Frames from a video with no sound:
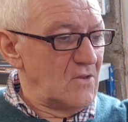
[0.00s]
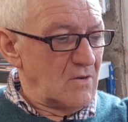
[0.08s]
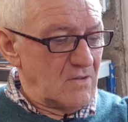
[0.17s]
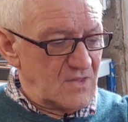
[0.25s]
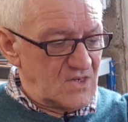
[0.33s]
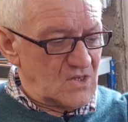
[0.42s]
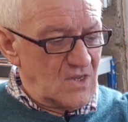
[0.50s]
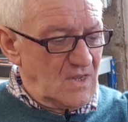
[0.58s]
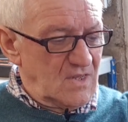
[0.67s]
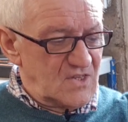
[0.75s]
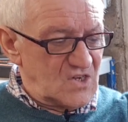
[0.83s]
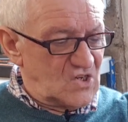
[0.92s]
You know, this
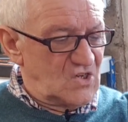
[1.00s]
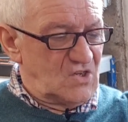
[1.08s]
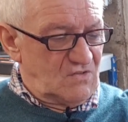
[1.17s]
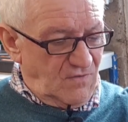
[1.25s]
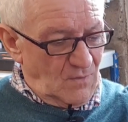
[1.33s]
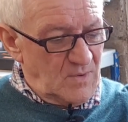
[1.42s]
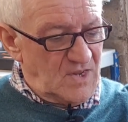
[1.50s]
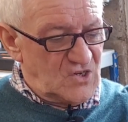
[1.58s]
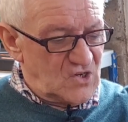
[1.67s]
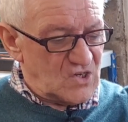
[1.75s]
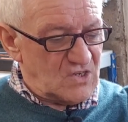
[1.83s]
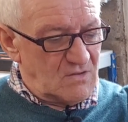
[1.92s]
for me
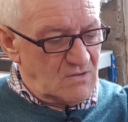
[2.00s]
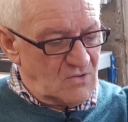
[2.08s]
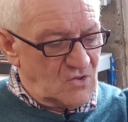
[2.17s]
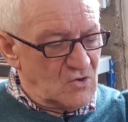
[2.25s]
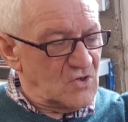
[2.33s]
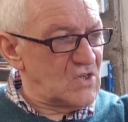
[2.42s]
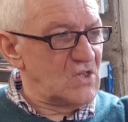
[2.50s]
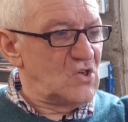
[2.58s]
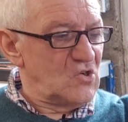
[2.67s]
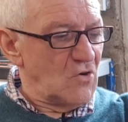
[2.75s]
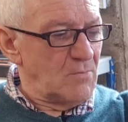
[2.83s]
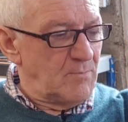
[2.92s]
just does the
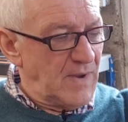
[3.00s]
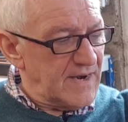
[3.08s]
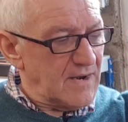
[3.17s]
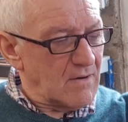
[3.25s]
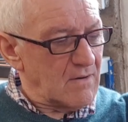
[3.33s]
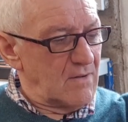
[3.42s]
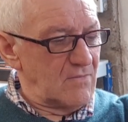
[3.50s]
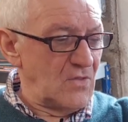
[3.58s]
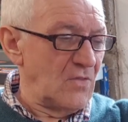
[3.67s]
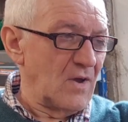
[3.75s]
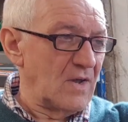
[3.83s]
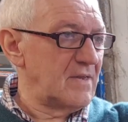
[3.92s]
job better
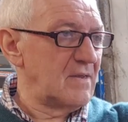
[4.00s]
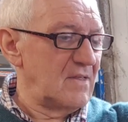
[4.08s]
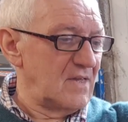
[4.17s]
than that.